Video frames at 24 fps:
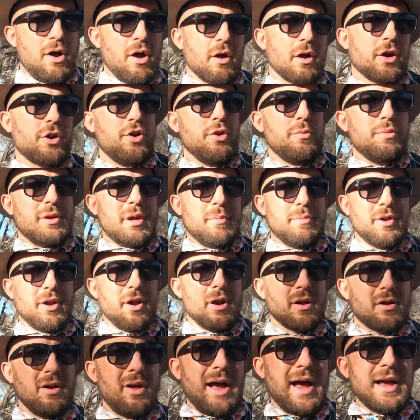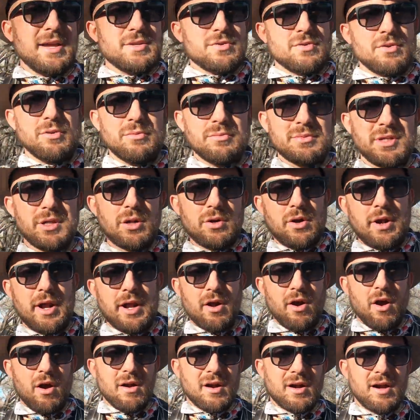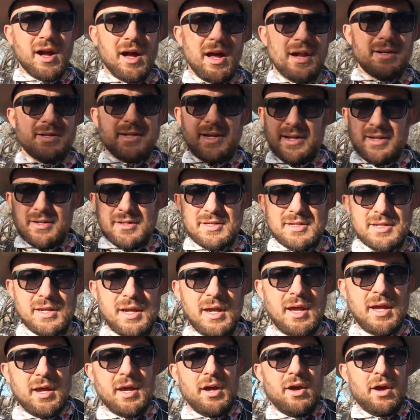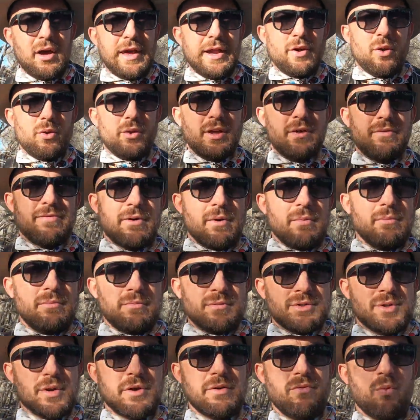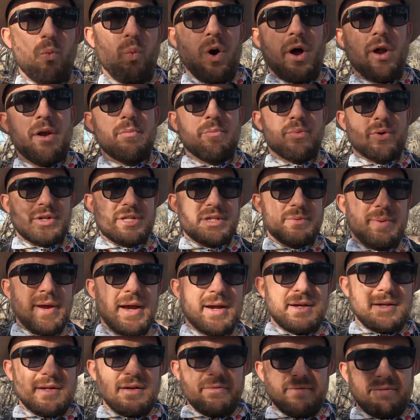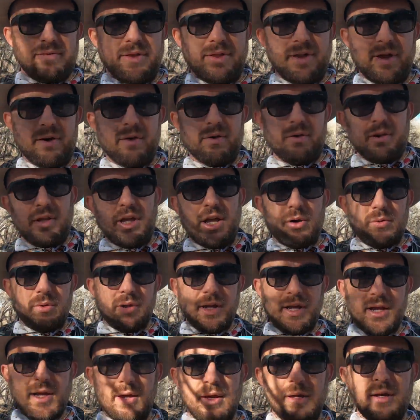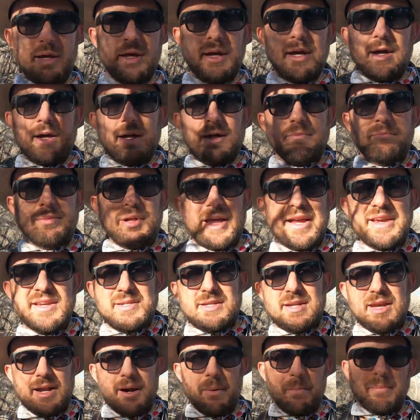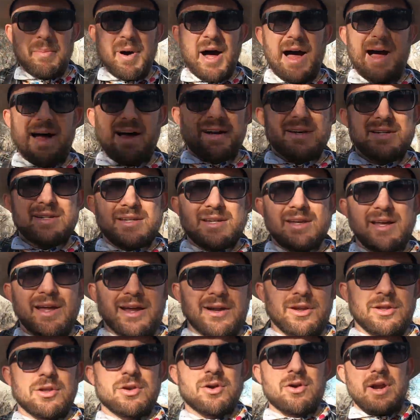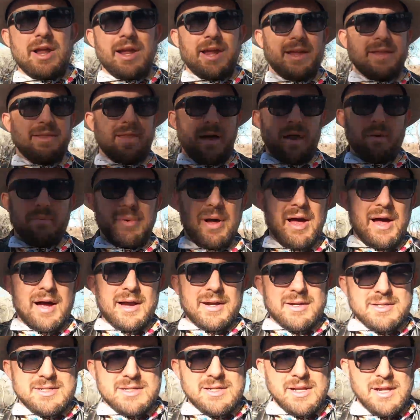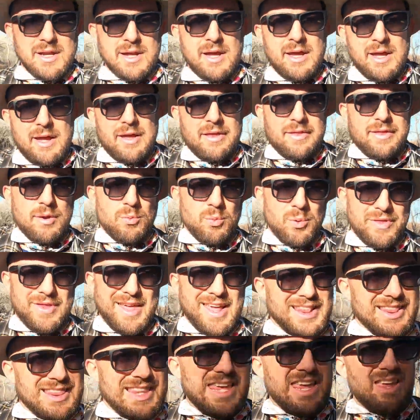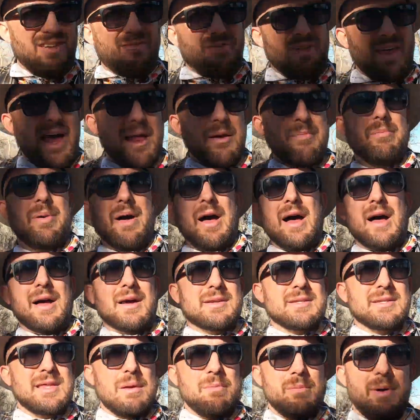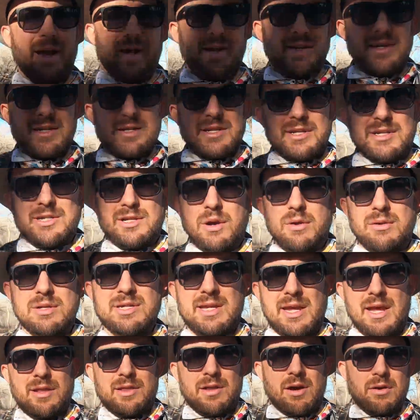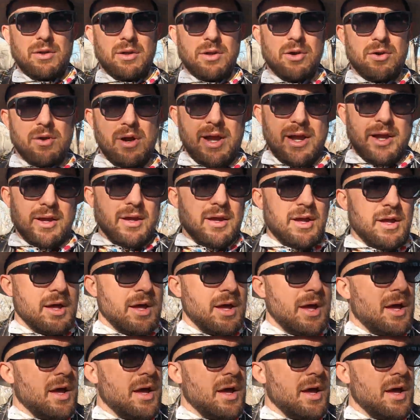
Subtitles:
are cooped up in our classrooms learning our content and only from sort of one perspective, and they're literally placed in a box and learning in that box, then when they leave that box, they might disassociate their learning